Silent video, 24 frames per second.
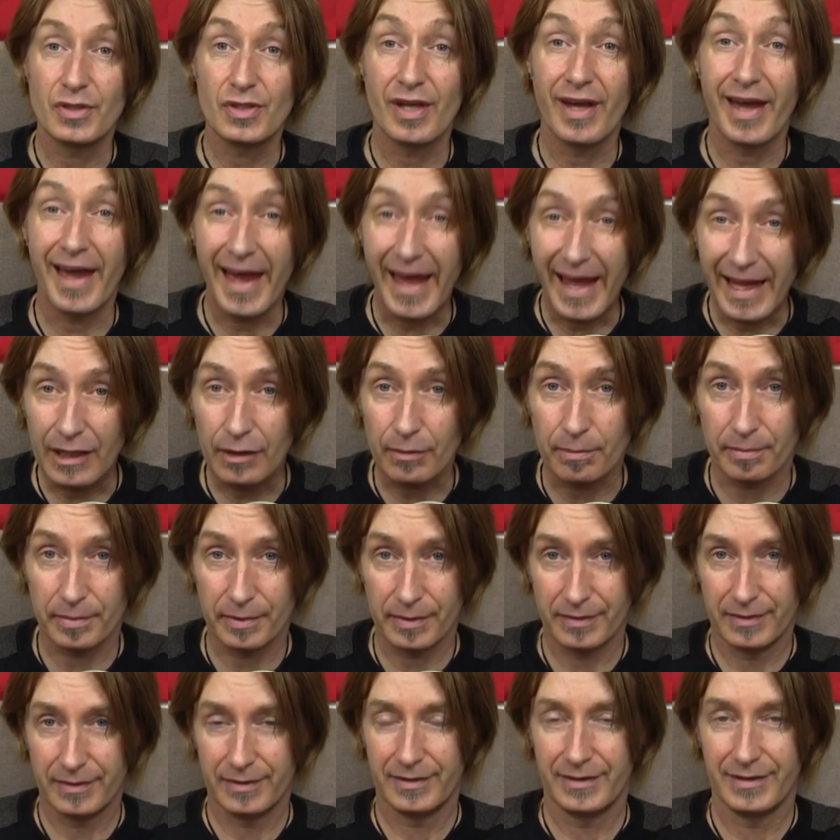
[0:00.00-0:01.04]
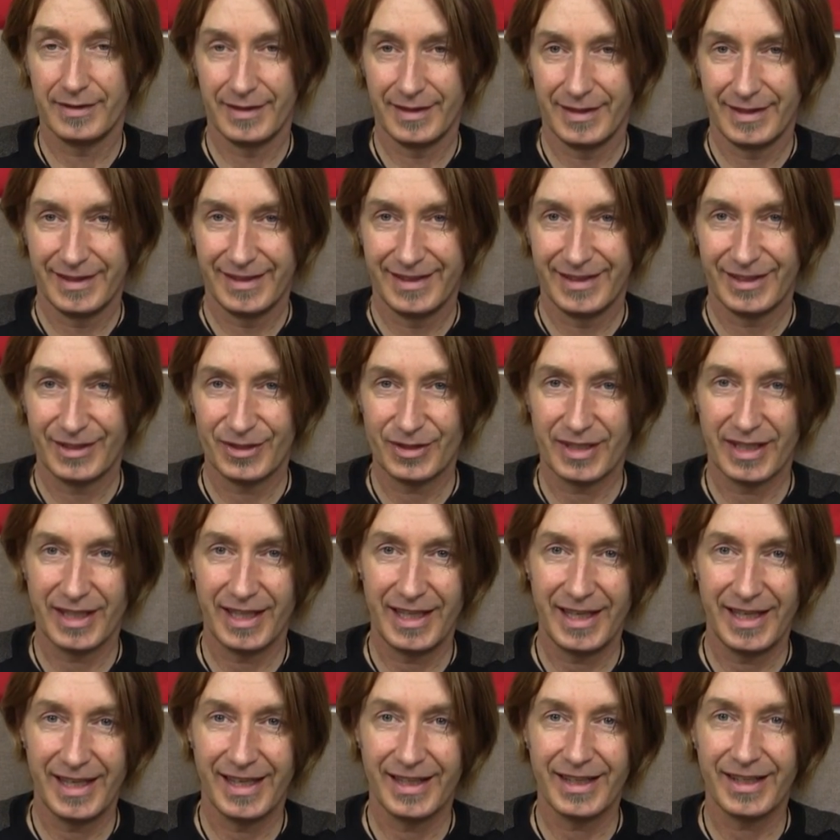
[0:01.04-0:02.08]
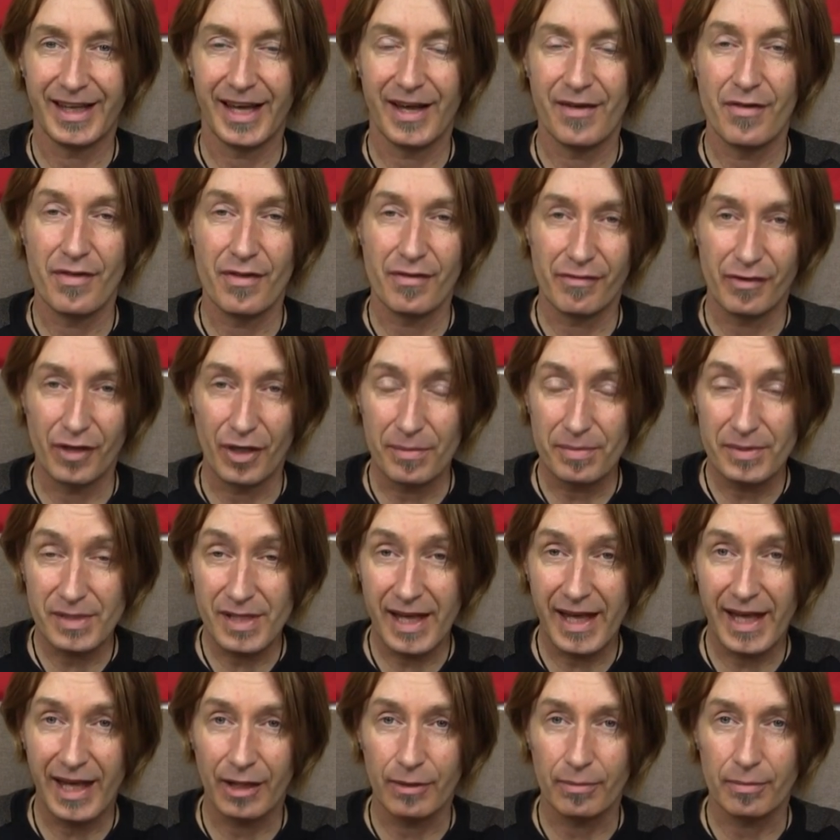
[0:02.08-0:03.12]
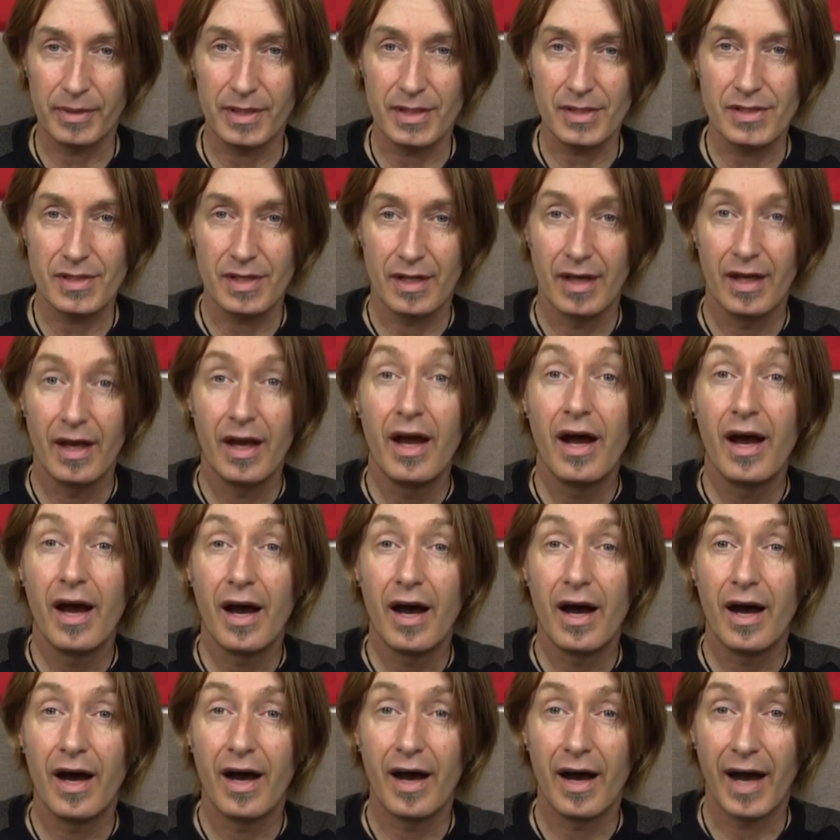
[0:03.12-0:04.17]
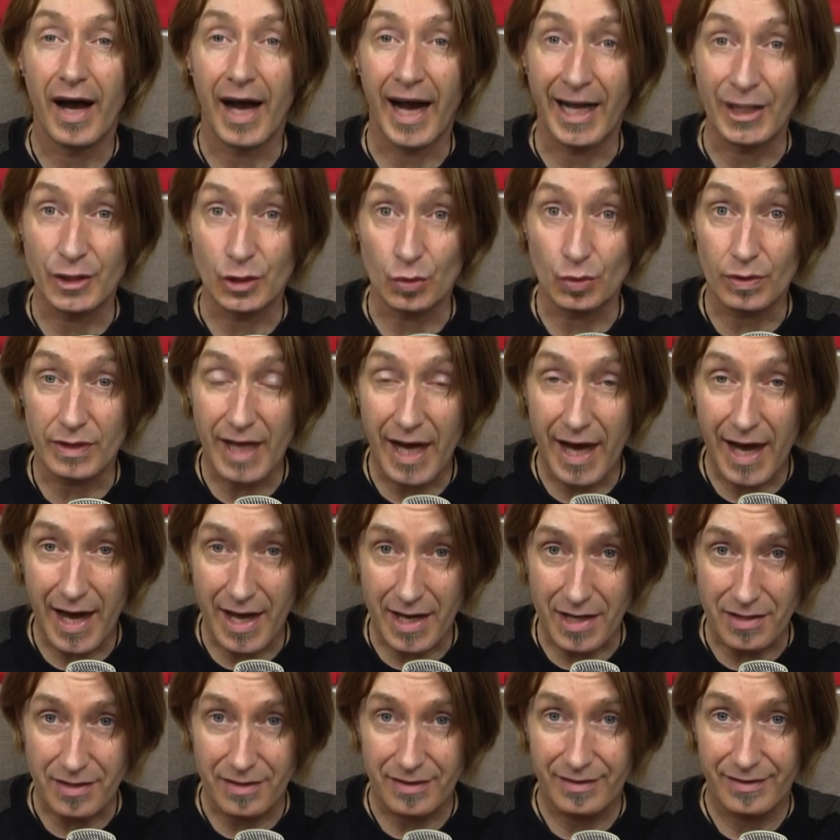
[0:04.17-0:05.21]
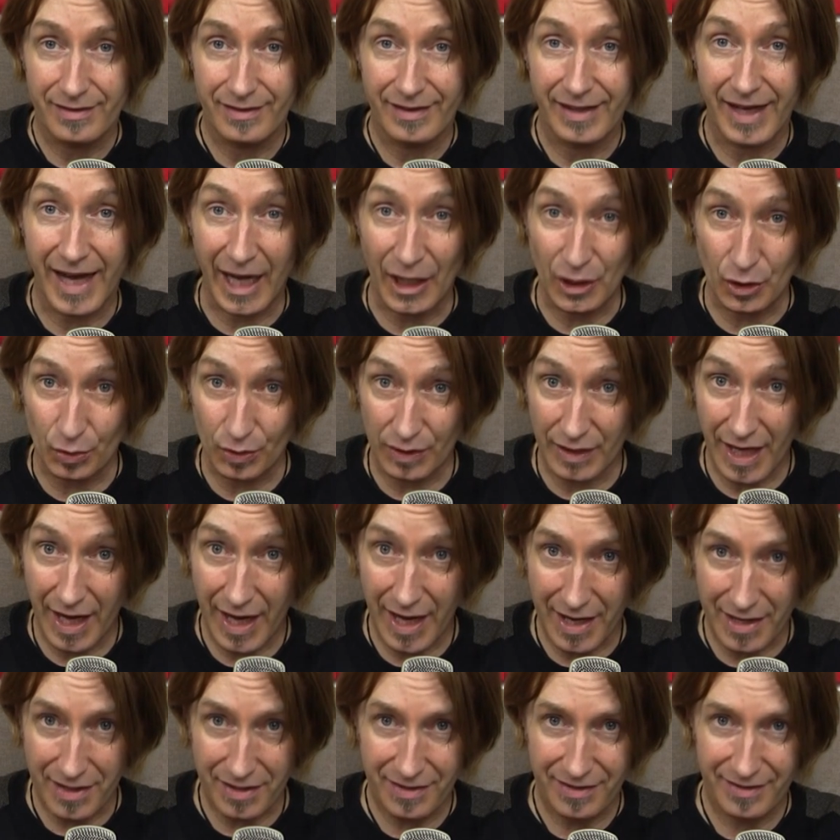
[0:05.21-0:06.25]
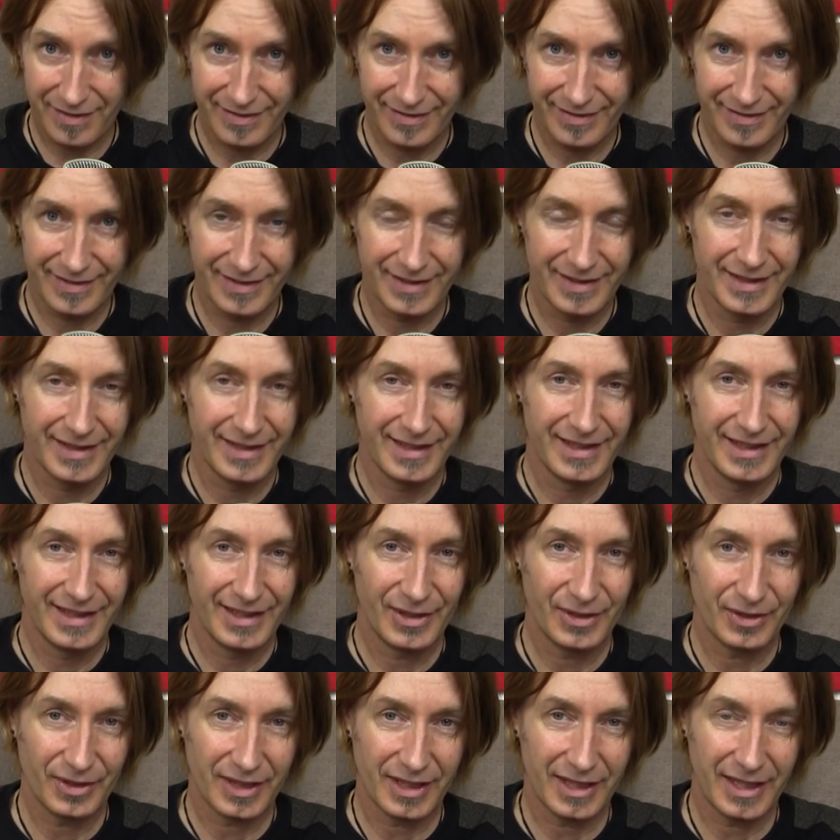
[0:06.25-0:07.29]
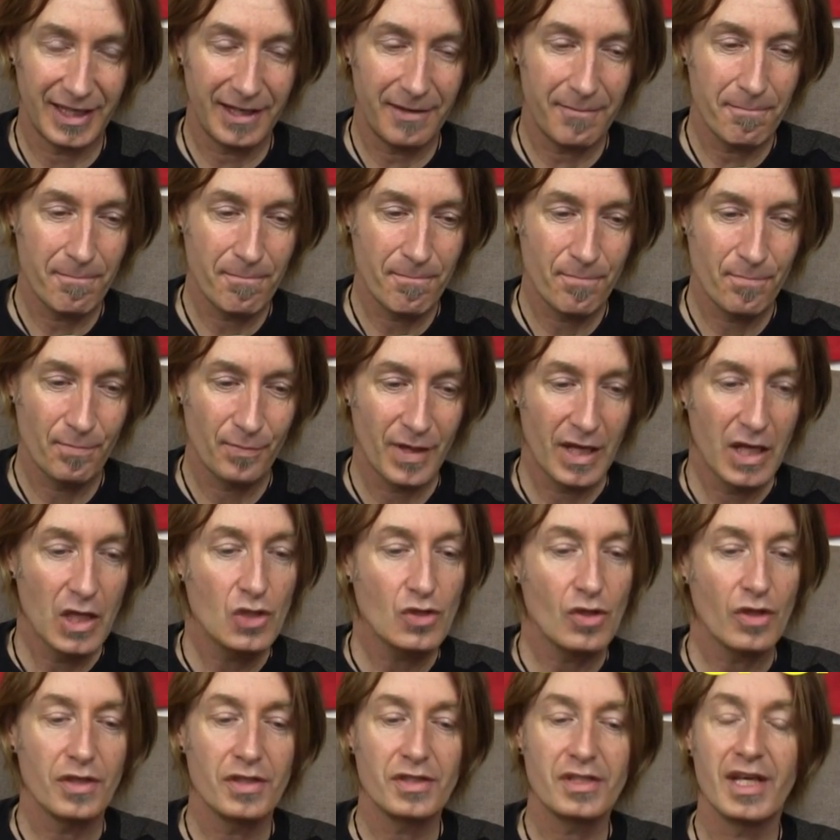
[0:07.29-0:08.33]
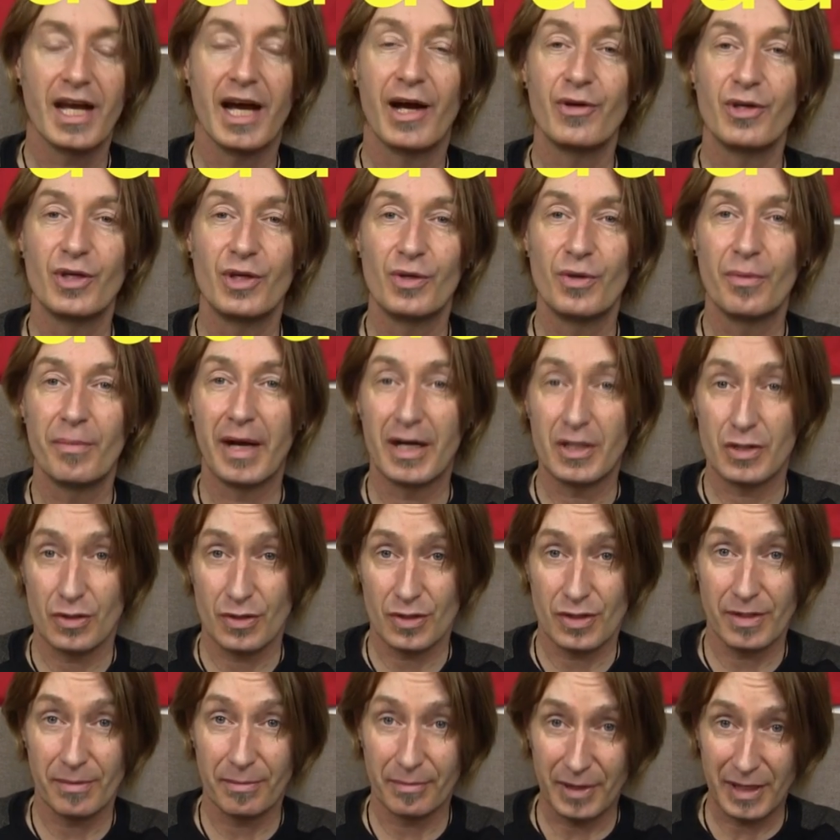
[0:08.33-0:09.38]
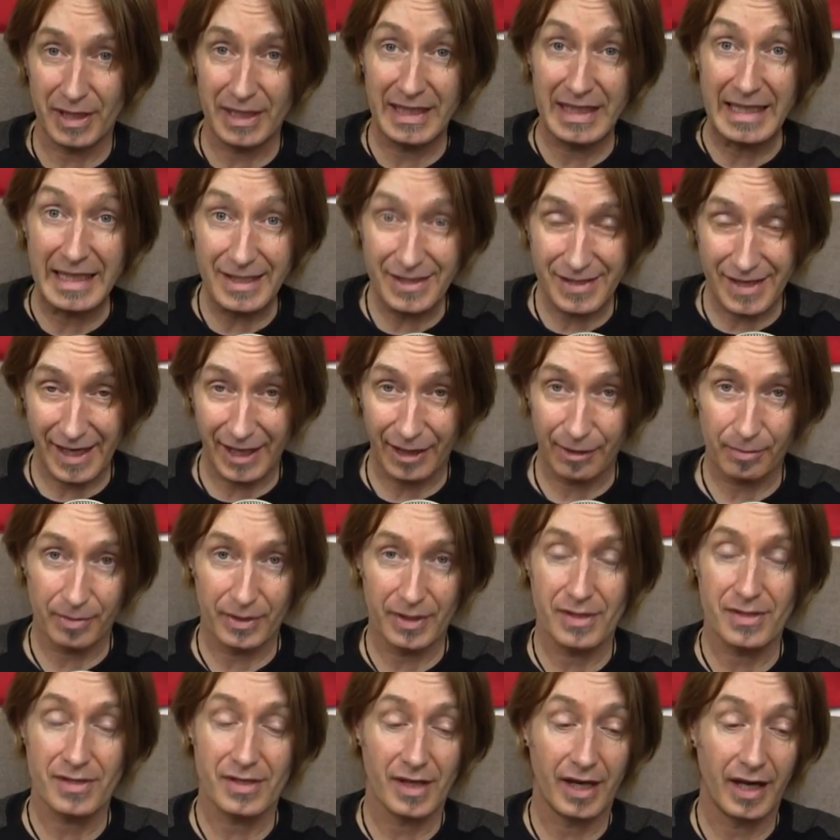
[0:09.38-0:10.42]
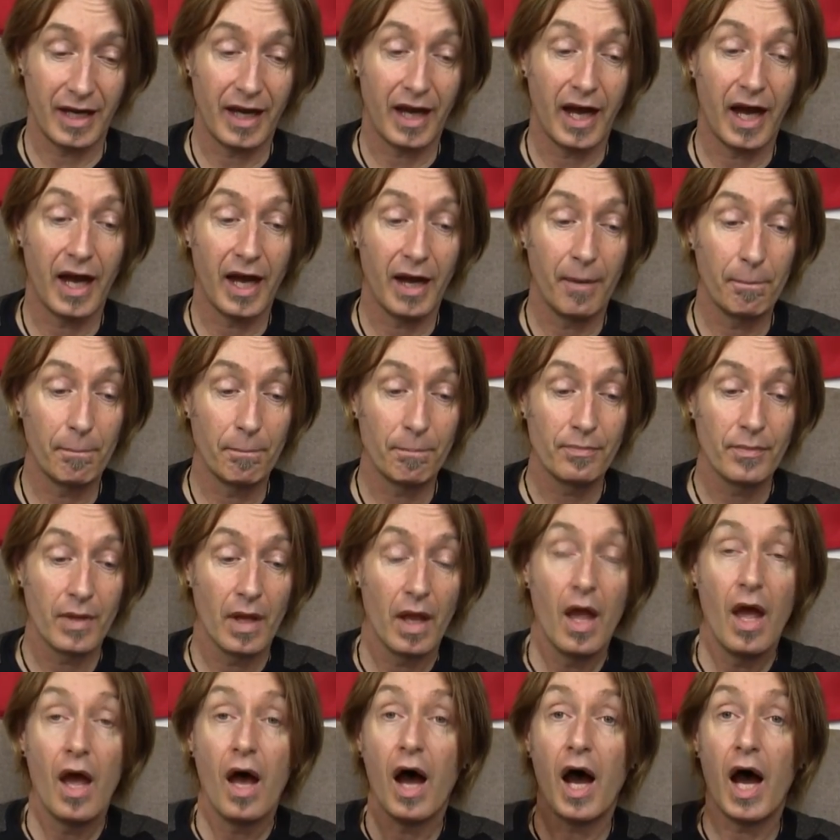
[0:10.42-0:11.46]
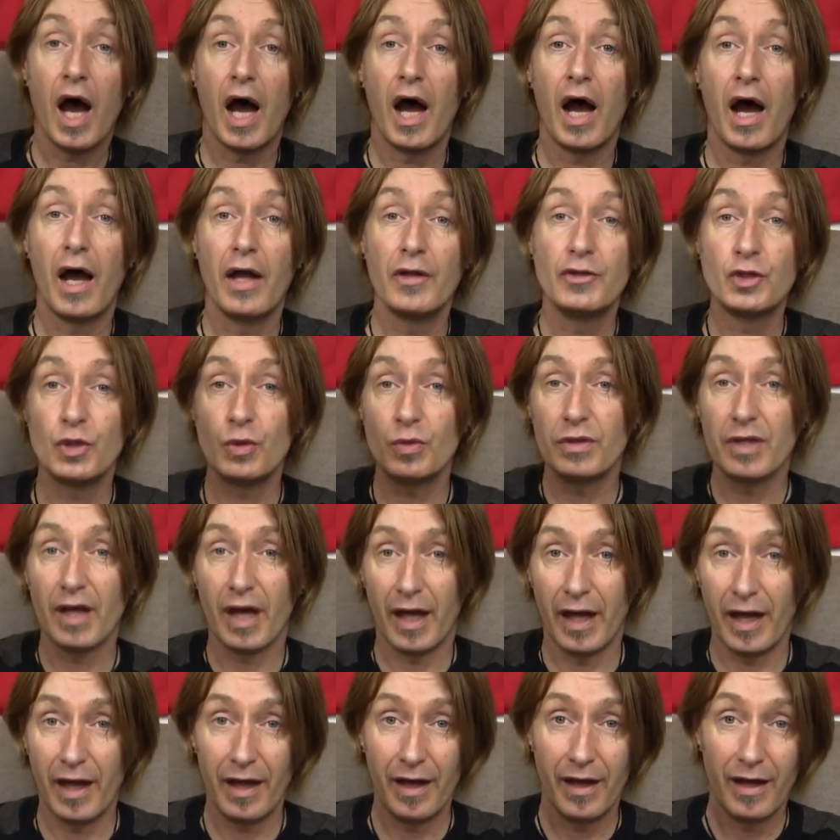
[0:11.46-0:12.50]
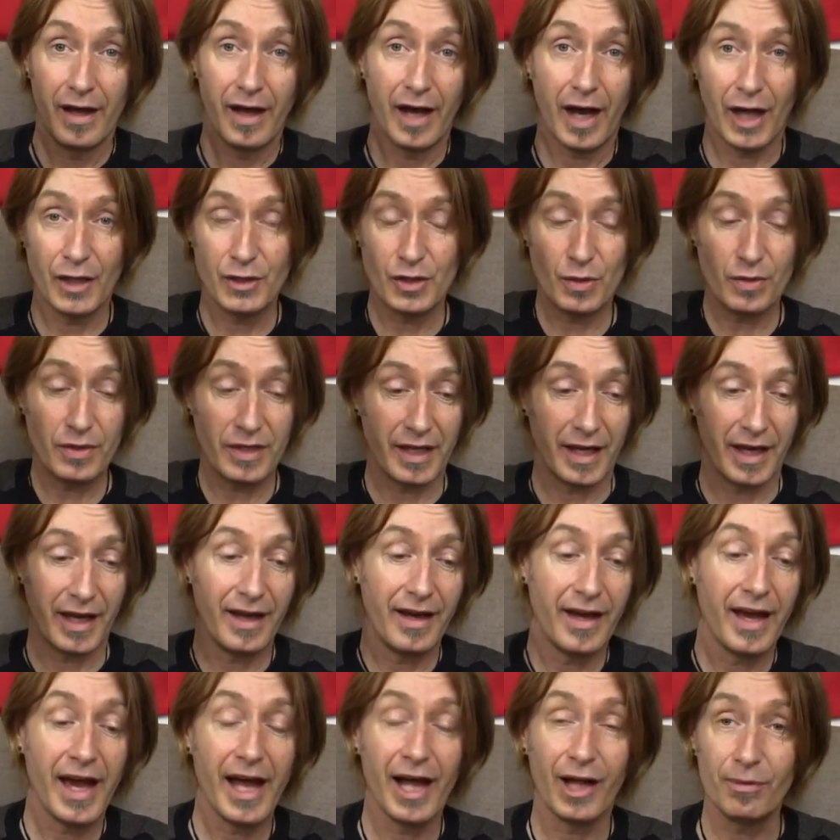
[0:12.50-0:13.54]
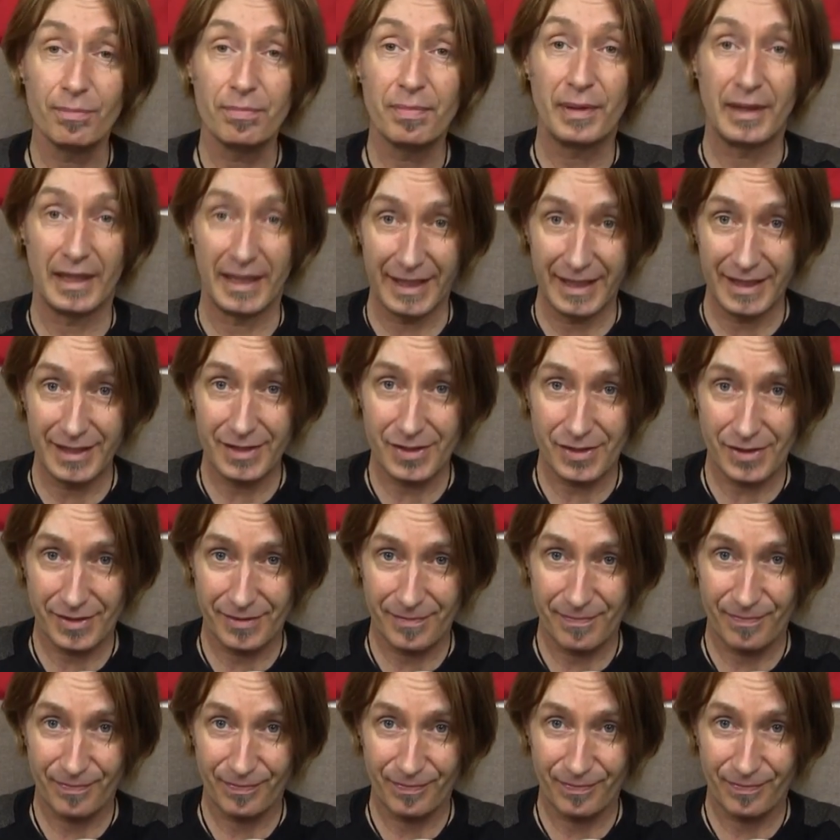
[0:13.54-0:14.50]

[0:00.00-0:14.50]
to help. Okay? And the verb to help is ayudar, ayudar. Okay, so this is how you imagine somebody needs help and they say, are you there, help please,